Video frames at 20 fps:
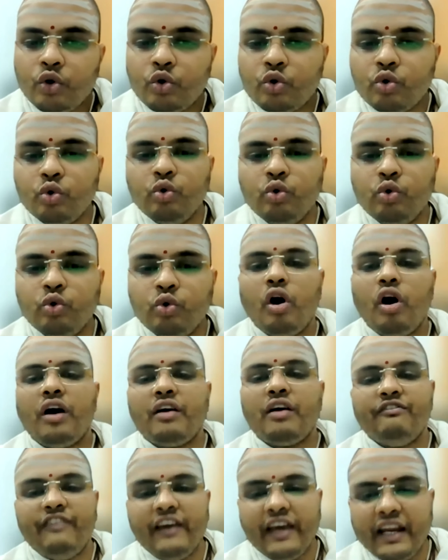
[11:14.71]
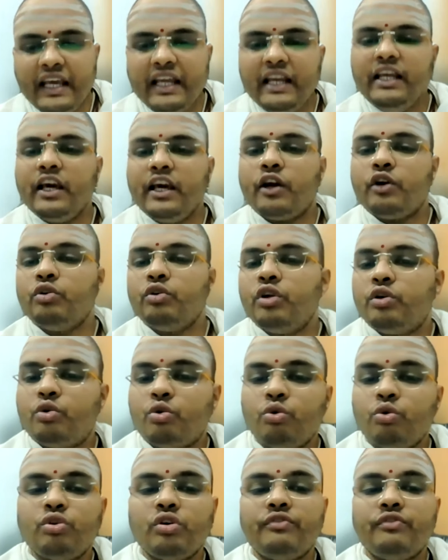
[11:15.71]
two are very near to the
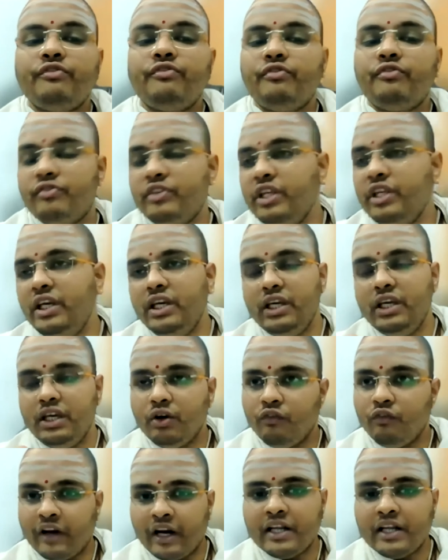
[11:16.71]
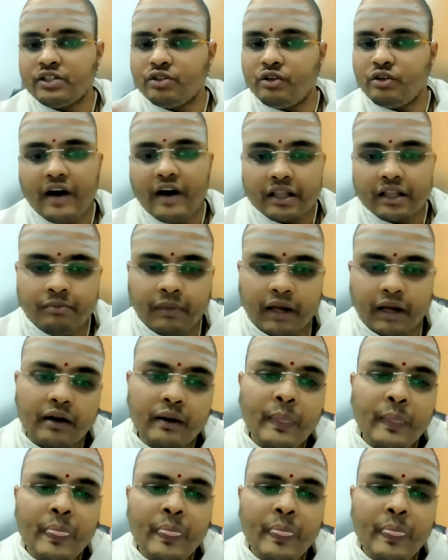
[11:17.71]
truth of the oneness of Atman.